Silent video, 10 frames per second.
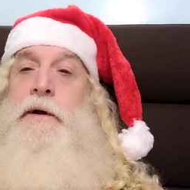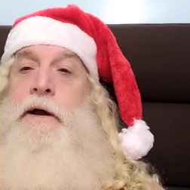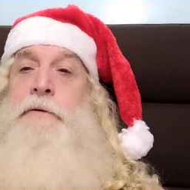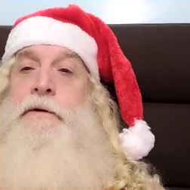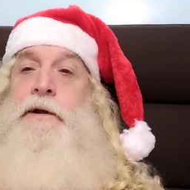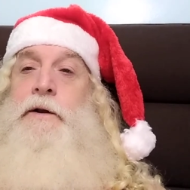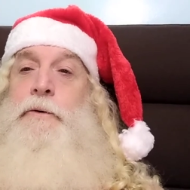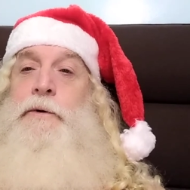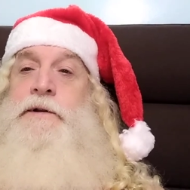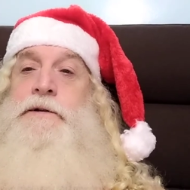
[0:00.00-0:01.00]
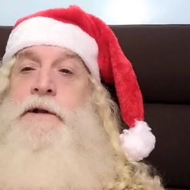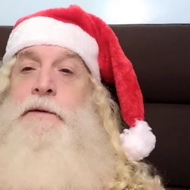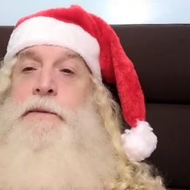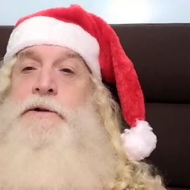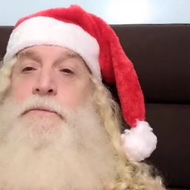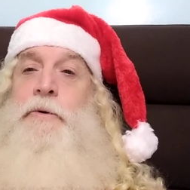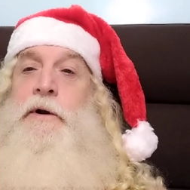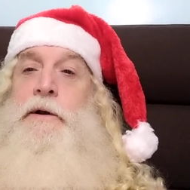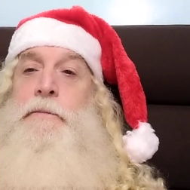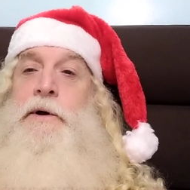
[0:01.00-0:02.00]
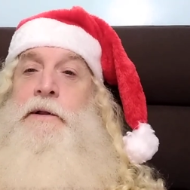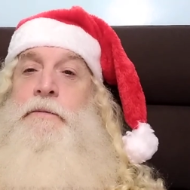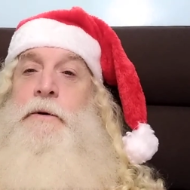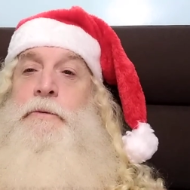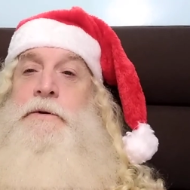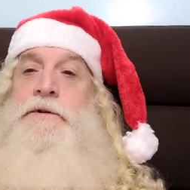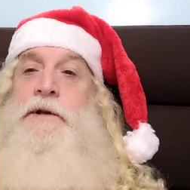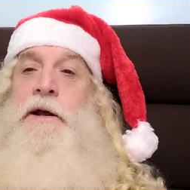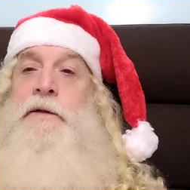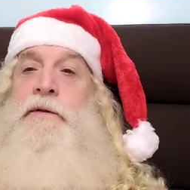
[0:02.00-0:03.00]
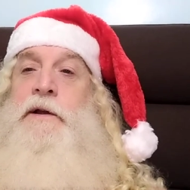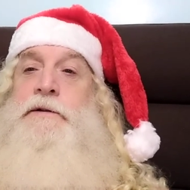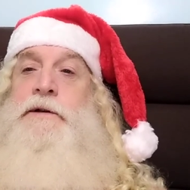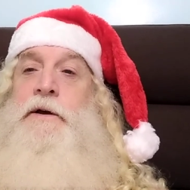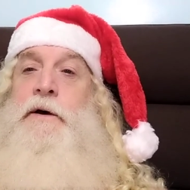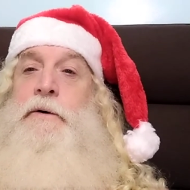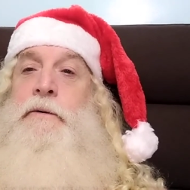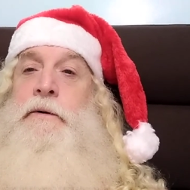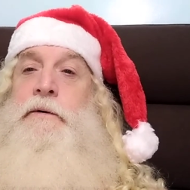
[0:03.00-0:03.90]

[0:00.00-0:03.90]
I really don't want to stay much more than a month, but we'll see how things go.